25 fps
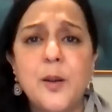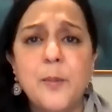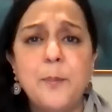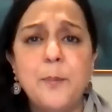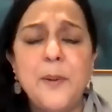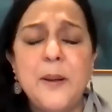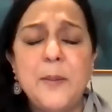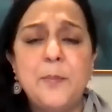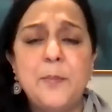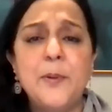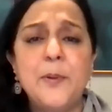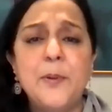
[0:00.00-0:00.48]

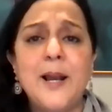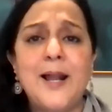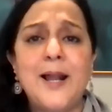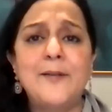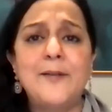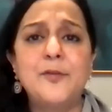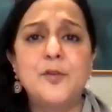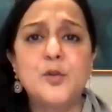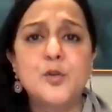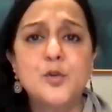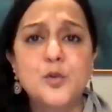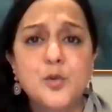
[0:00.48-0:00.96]
people
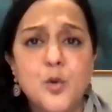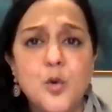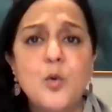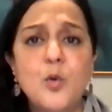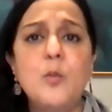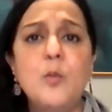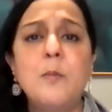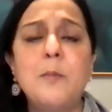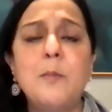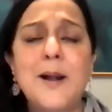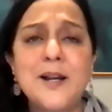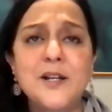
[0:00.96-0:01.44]
have
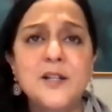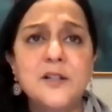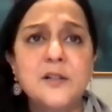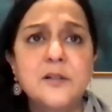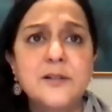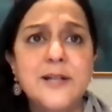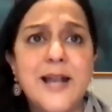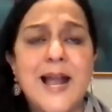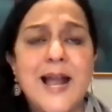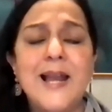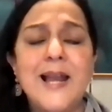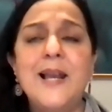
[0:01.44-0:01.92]
so much
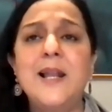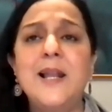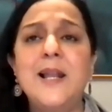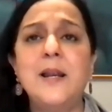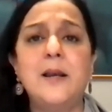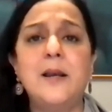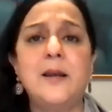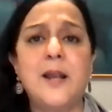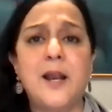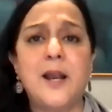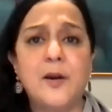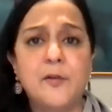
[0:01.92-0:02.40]

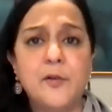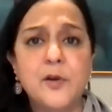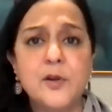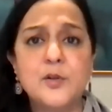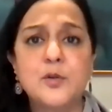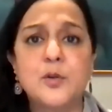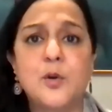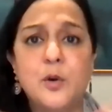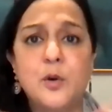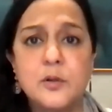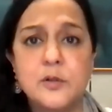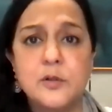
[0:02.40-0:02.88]
talent and
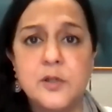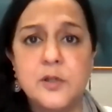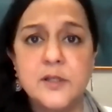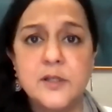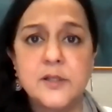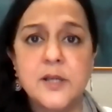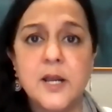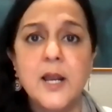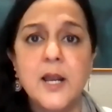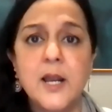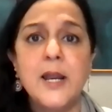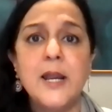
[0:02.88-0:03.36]

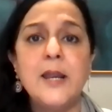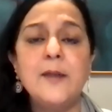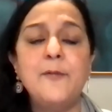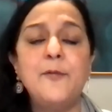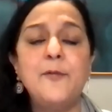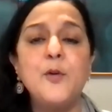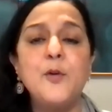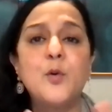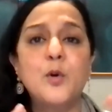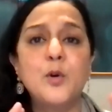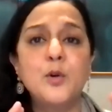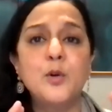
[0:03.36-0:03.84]
resources,
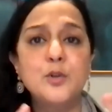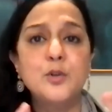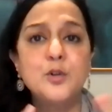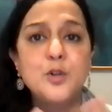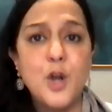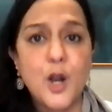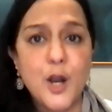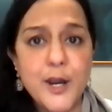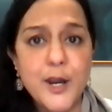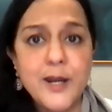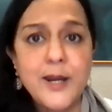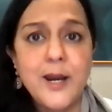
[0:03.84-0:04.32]
if you could
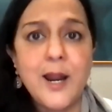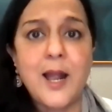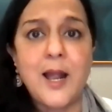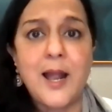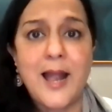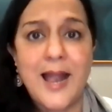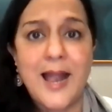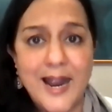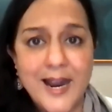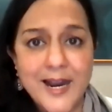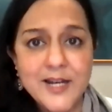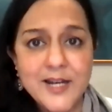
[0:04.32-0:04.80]
join our
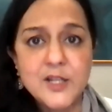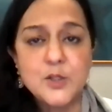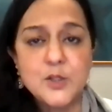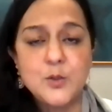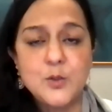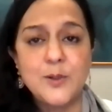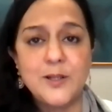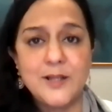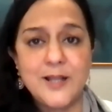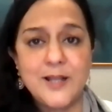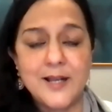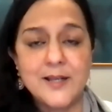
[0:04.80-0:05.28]

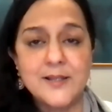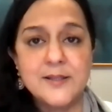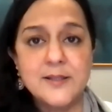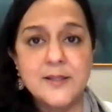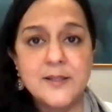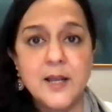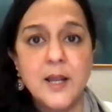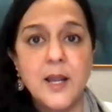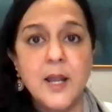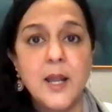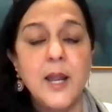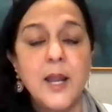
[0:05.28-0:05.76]
hands with us,
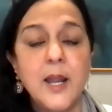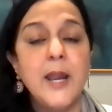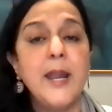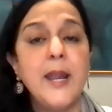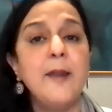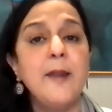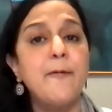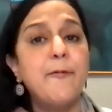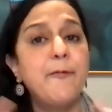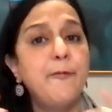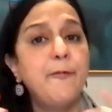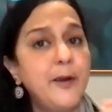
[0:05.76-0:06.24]

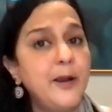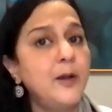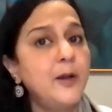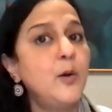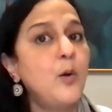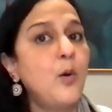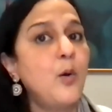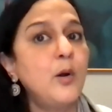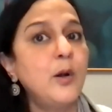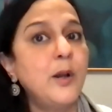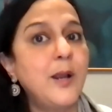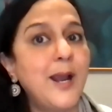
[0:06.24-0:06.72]
if we
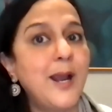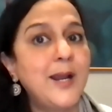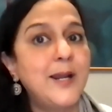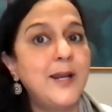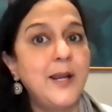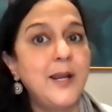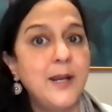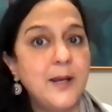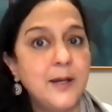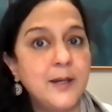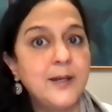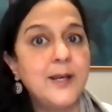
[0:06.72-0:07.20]
don't
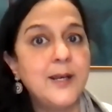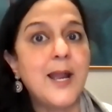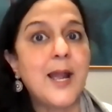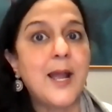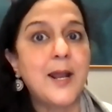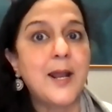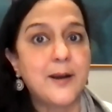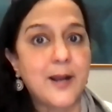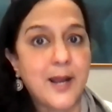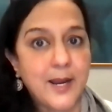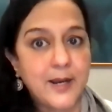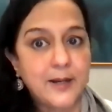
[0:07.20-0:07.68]
get
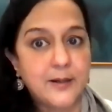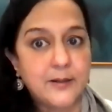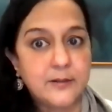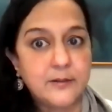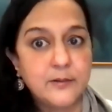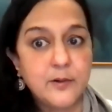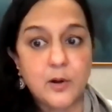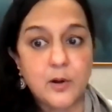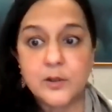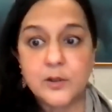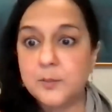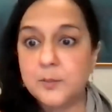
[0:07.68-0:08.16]
India right,
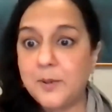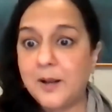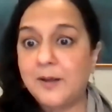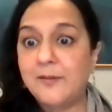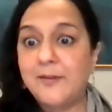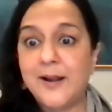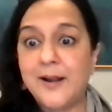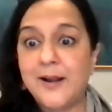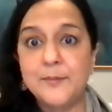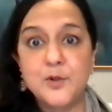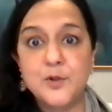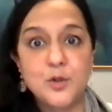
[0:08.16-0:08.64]
Dr.
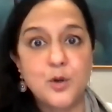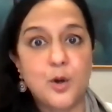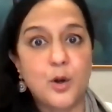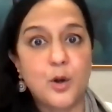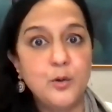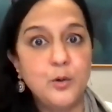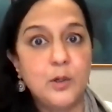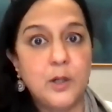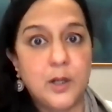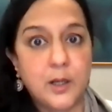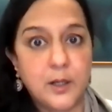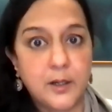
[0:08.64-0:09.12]
Bawa, I'm sure
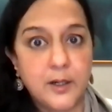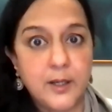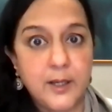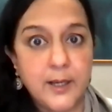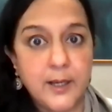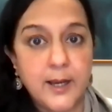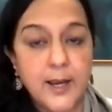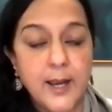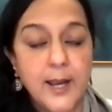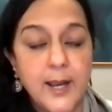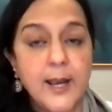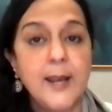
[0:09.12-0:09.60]
you'll
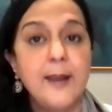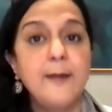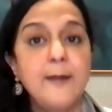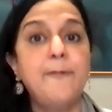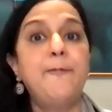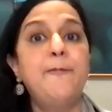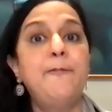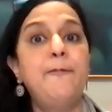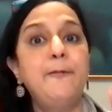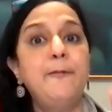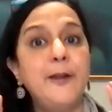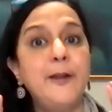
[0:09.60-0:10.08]
agree,
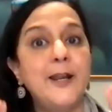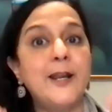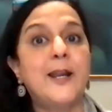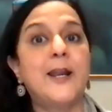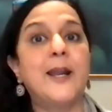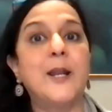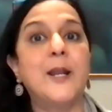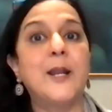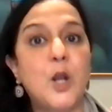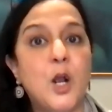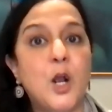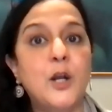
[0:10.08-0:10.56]
if we
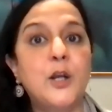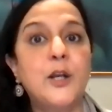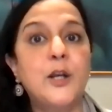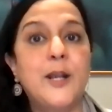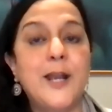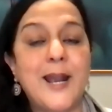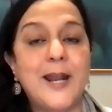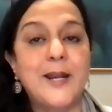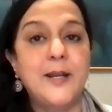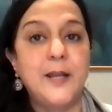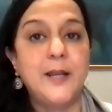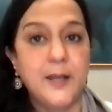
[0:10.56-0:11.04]
cannot
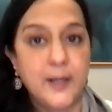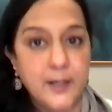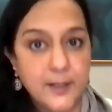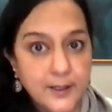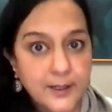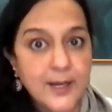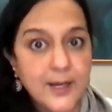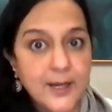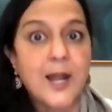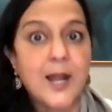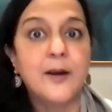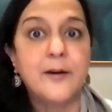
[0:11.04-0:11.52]
get
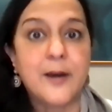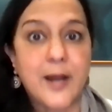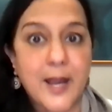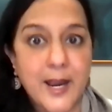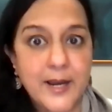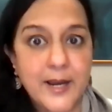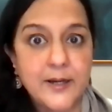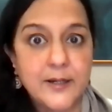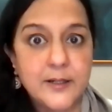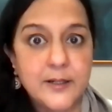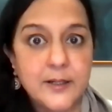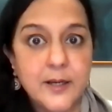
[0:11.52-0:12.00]
India
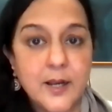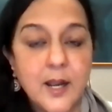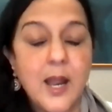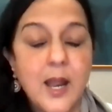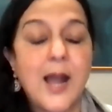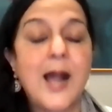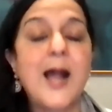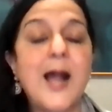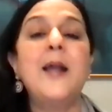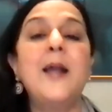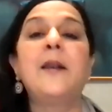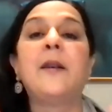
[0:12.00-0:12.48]
right,
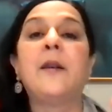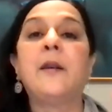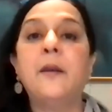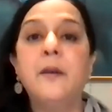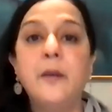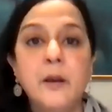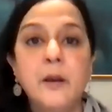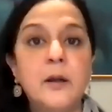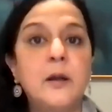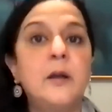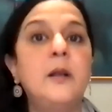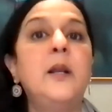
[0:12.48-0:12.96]
I
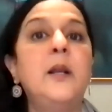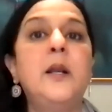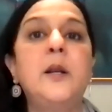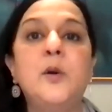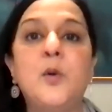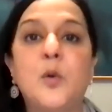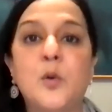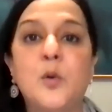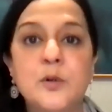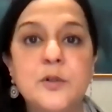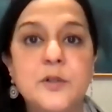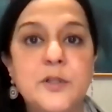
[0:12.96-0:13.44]

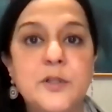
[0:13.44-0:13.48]
really don't